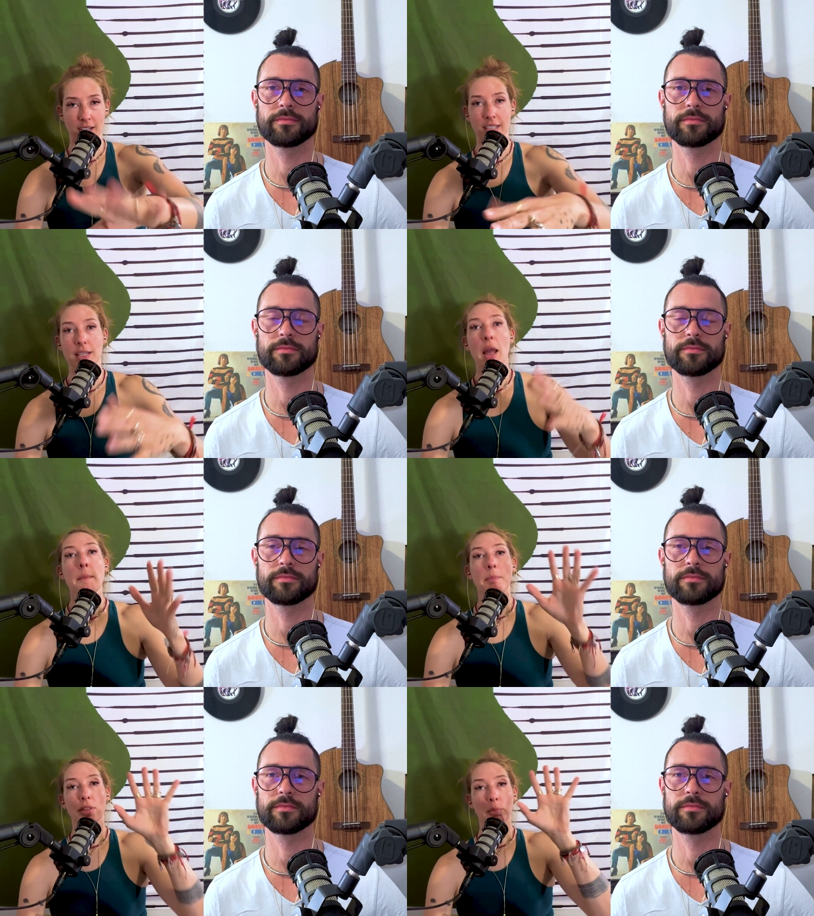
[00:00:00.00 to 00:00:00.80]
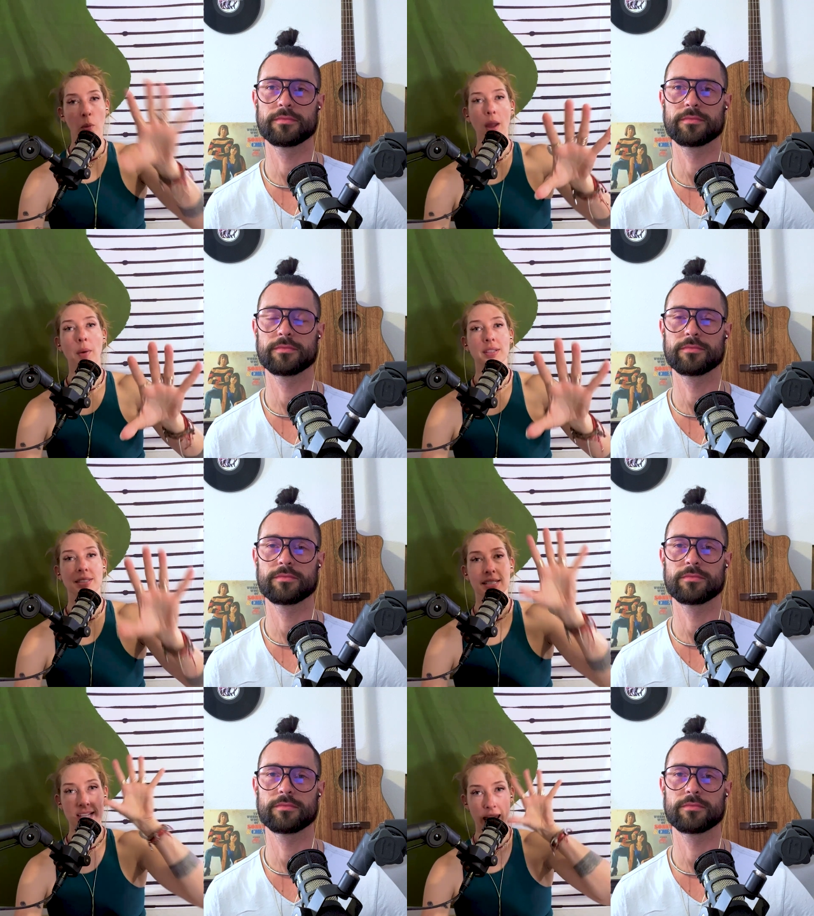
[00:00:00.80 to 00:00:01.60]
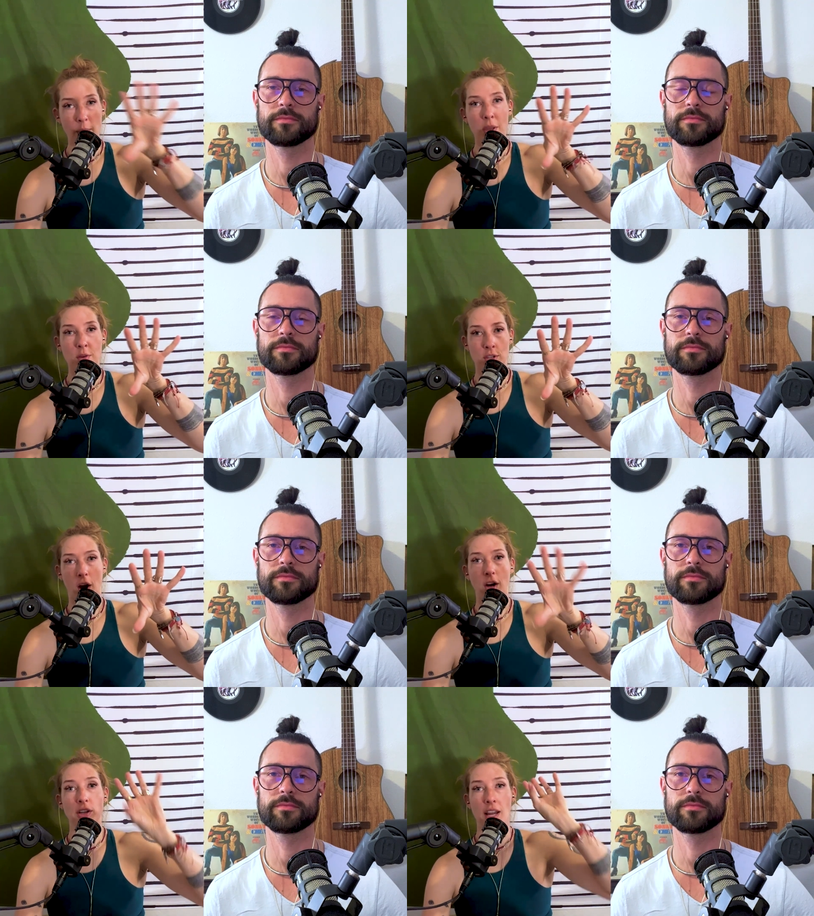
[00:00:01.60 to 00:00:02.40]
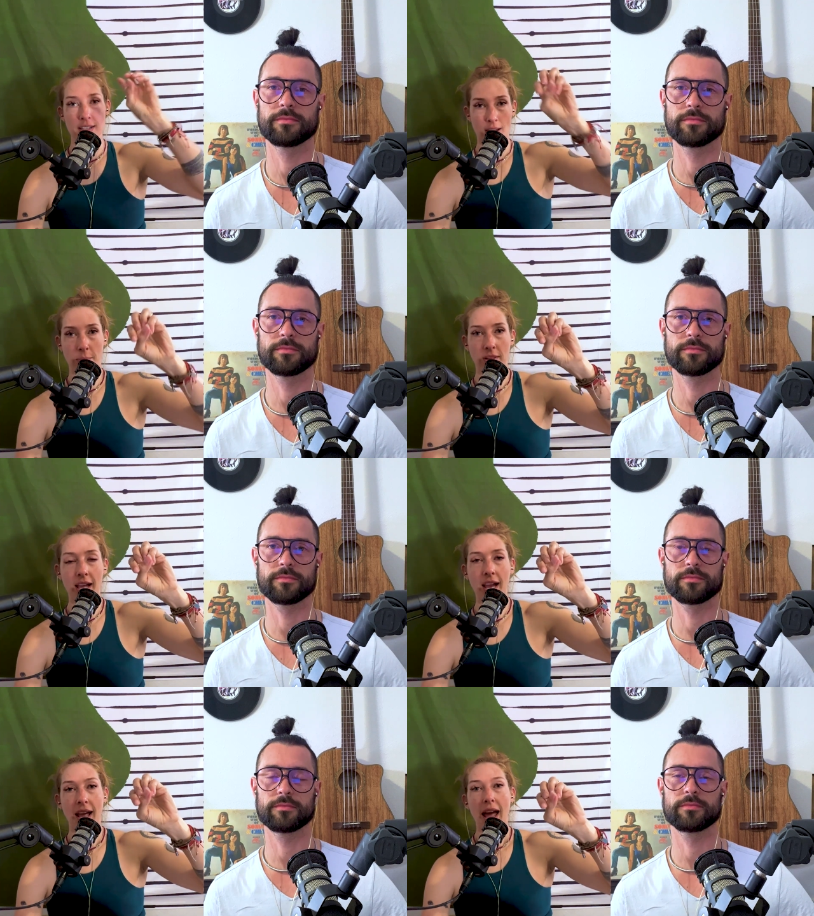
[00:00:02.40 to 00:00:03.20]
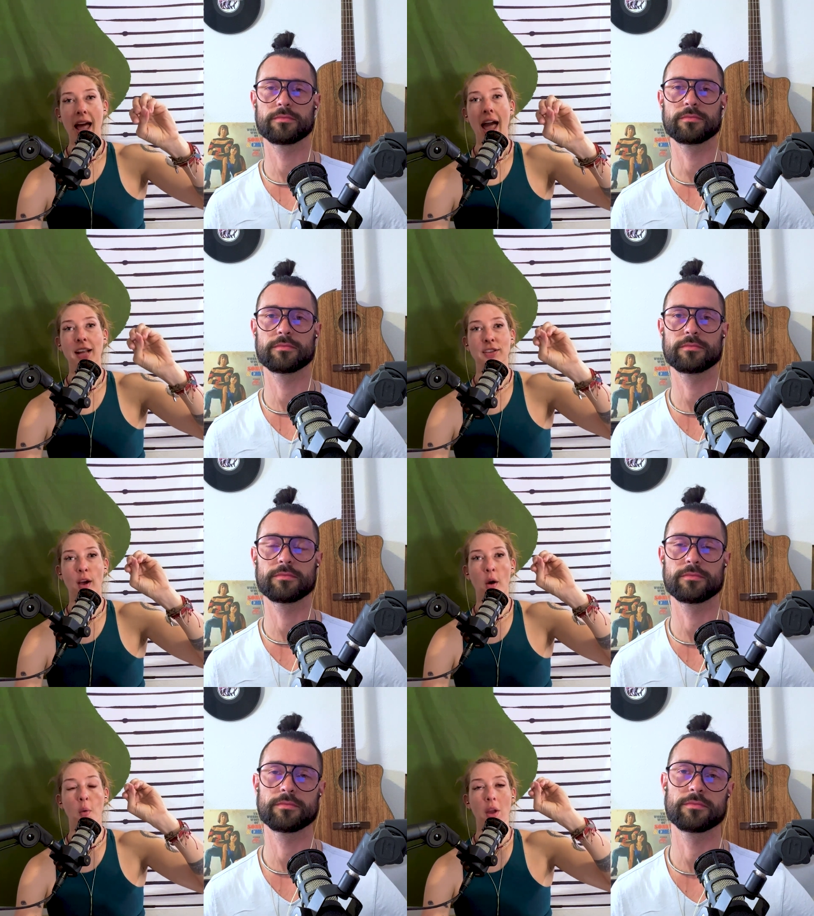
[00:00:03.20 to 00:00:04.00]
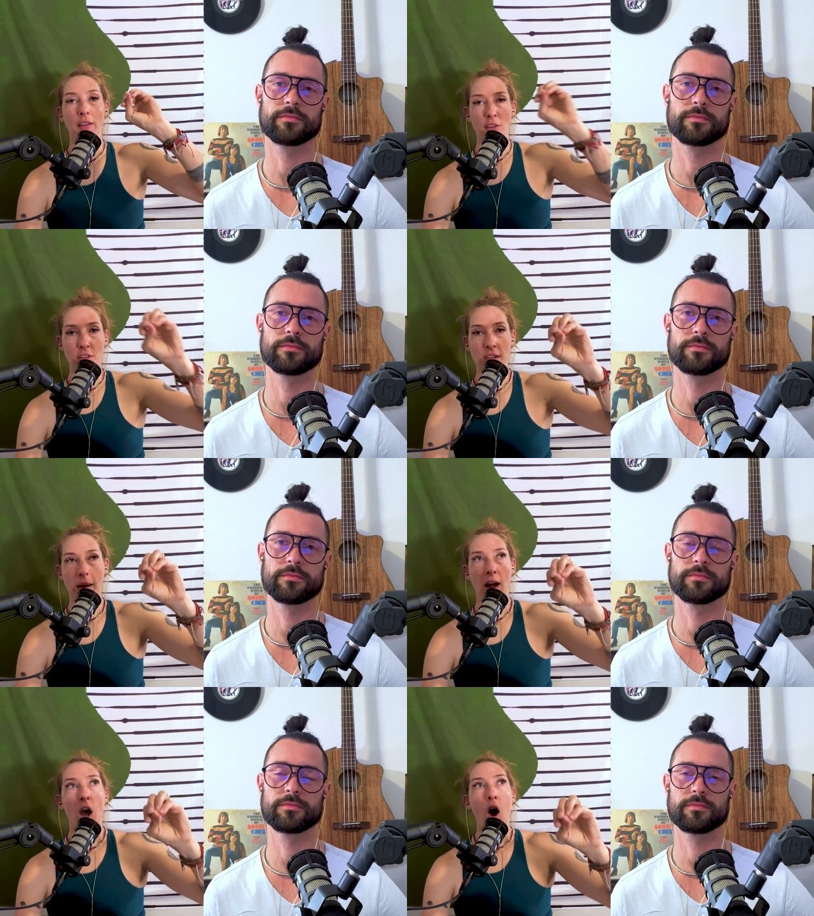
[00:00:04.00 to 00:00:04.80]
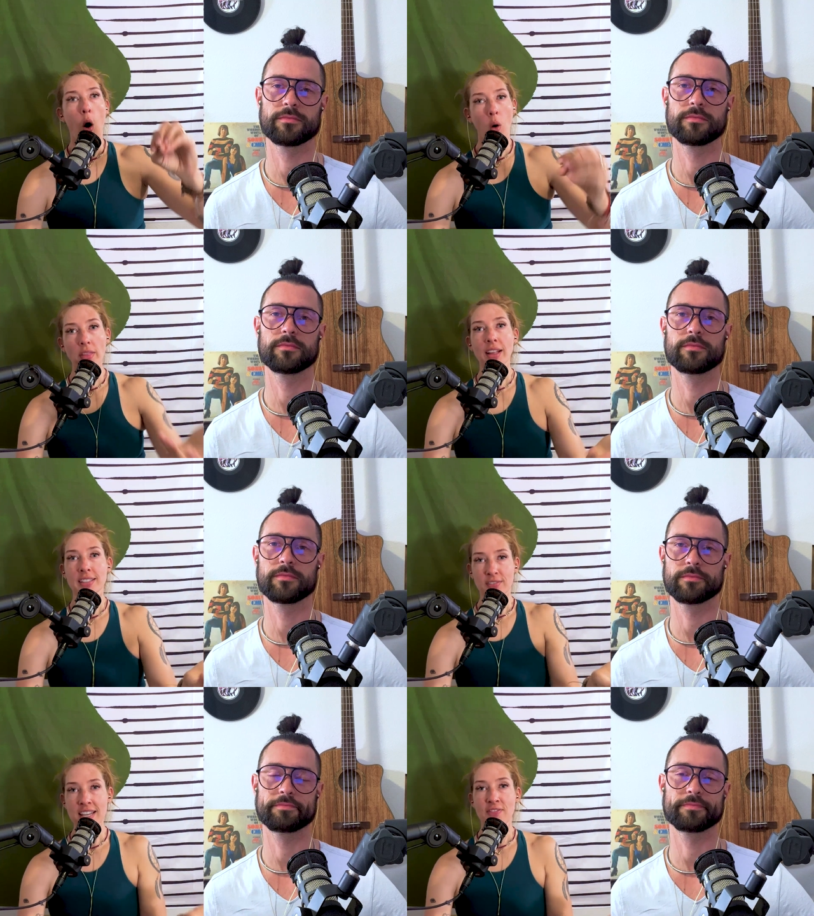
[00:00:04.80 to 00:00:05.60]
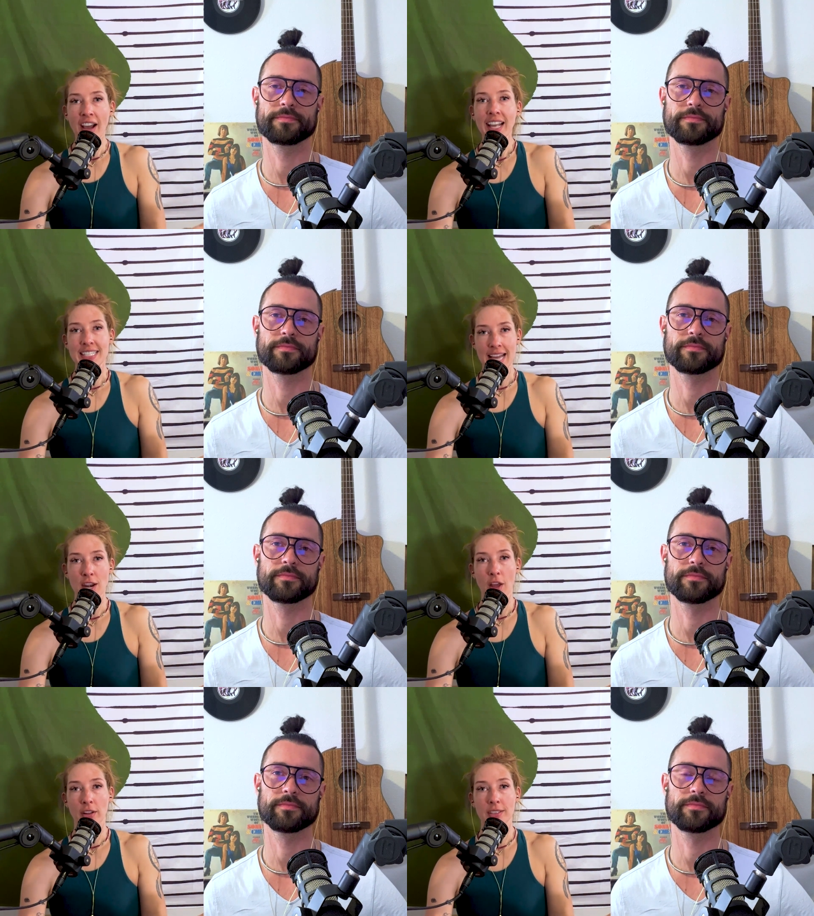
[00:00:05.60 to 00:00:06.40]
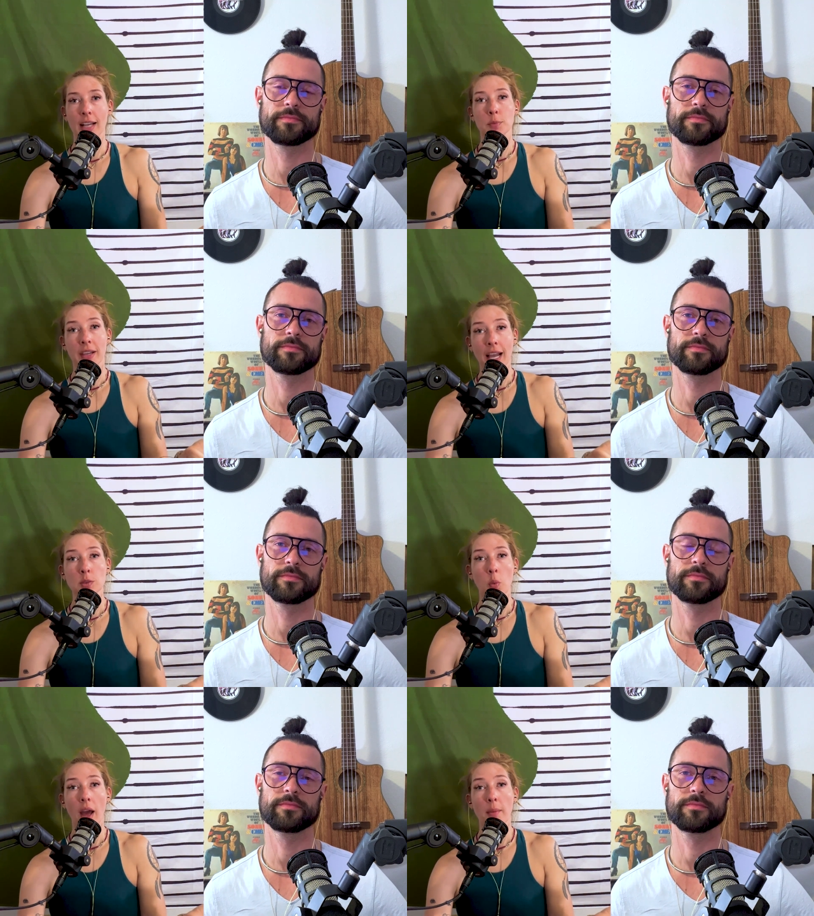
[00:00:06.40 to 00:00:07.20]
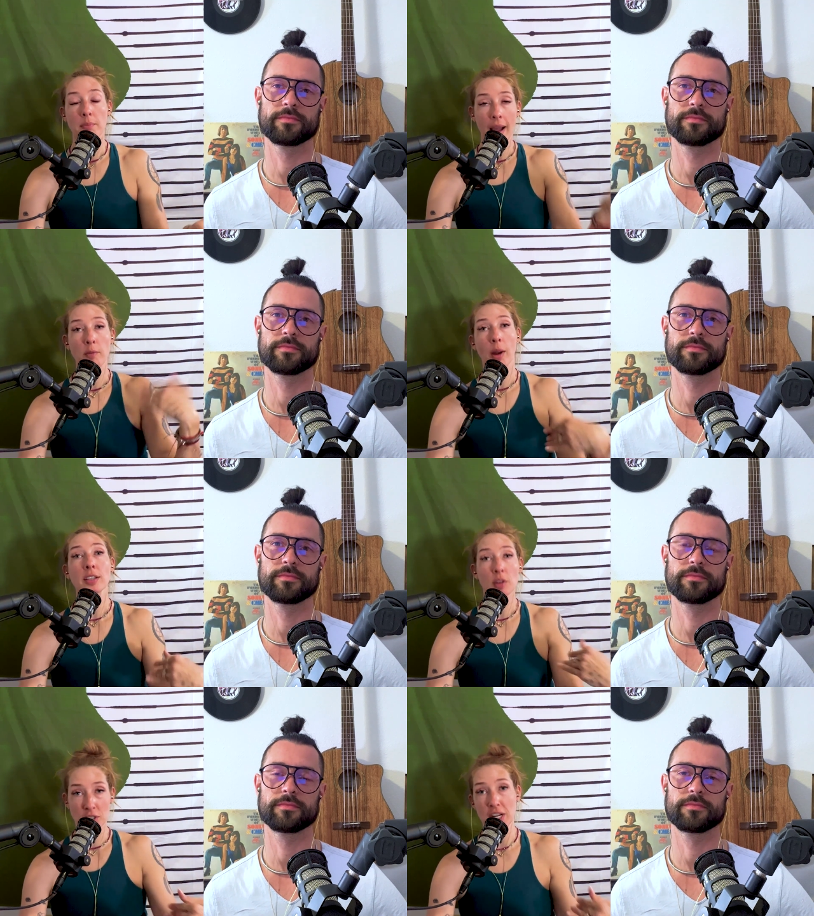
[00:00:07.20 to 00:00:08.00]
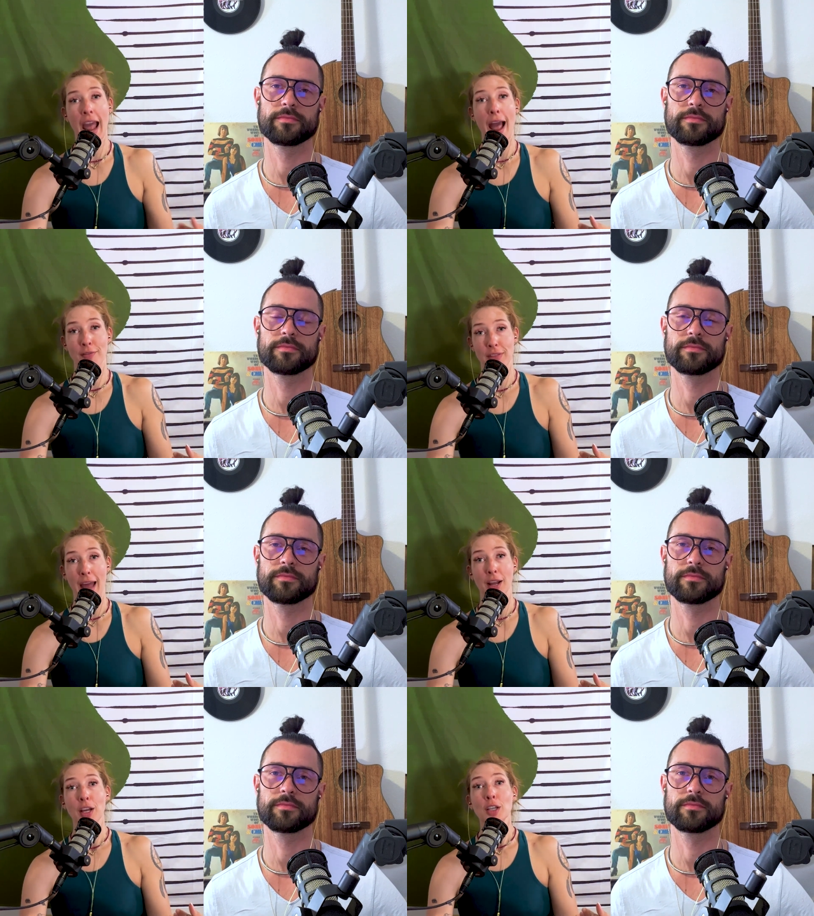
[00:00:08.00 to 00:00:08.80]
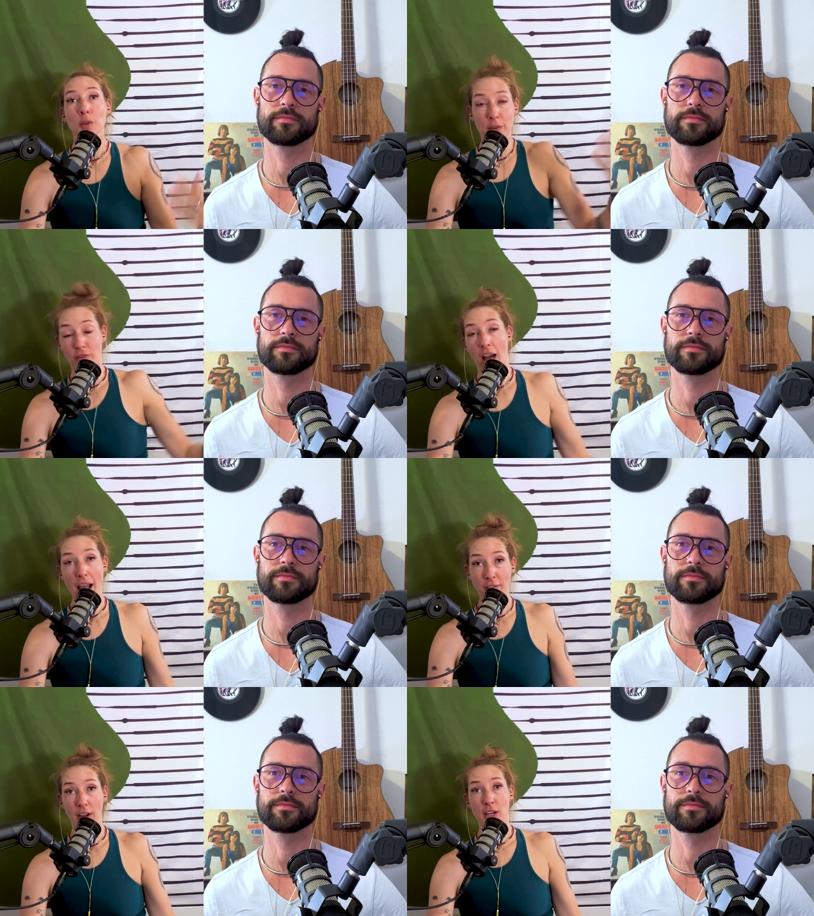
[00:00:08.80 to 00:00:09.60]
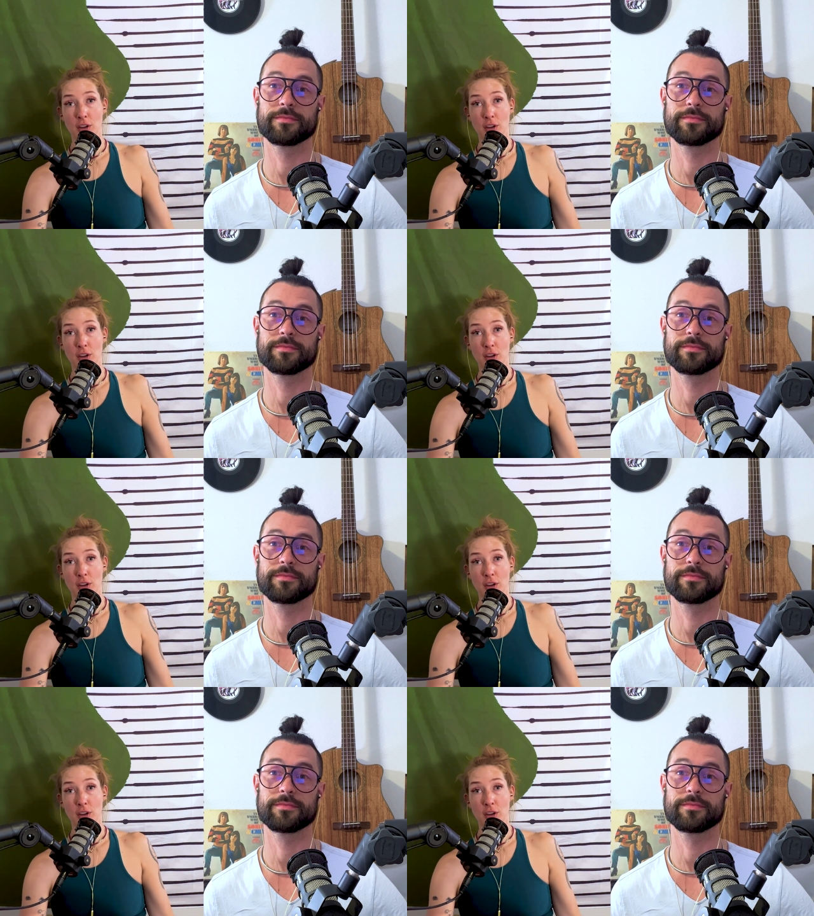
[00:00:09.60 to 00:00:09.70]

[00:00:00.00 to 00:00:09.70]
Speaker 1: guys but the point was to take what you charge and double it and so if you think about hold that's fucking $10 a class well guess what my rates are actually half that so it's five fucking